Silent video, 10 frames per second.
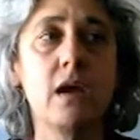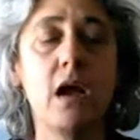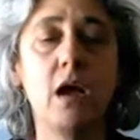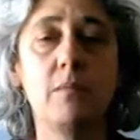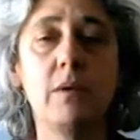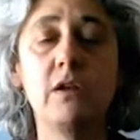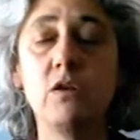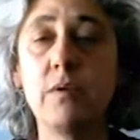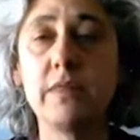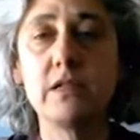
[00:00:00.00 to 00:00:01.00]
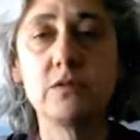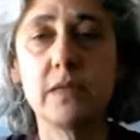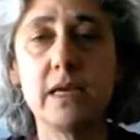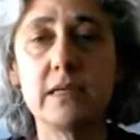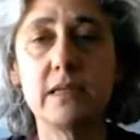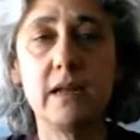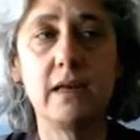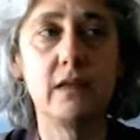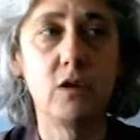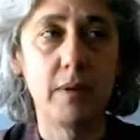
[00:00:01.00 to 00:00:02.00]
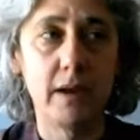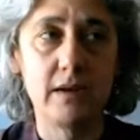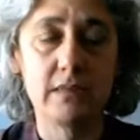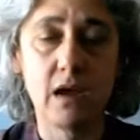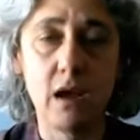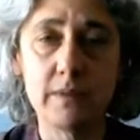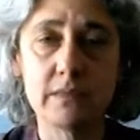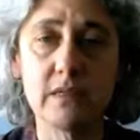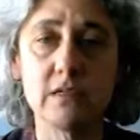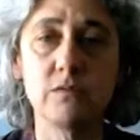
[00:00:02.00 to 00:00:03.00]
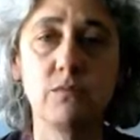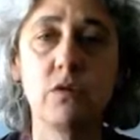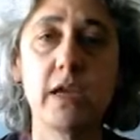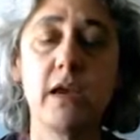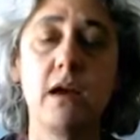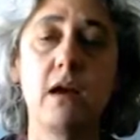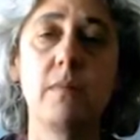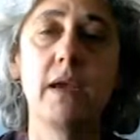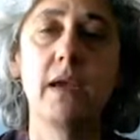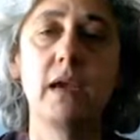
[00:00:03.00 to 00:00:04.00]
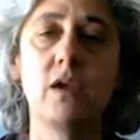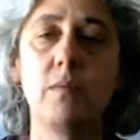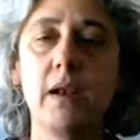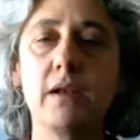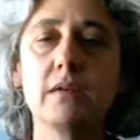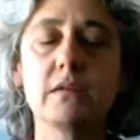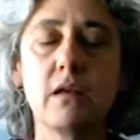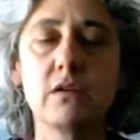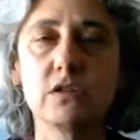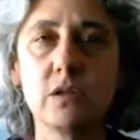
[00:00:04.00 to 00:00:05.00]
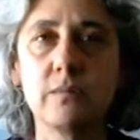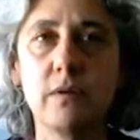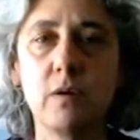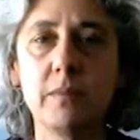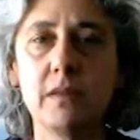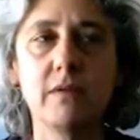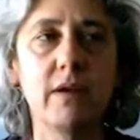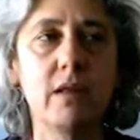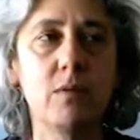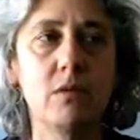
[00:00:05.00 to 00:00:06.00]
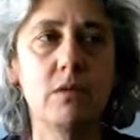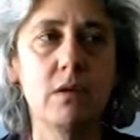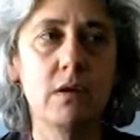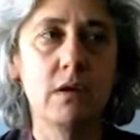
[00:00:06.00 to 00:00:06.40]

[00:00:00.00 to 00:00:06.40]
A new one that's really exciting, the Humanities Commons, that's working on making humanities scholarship openly available.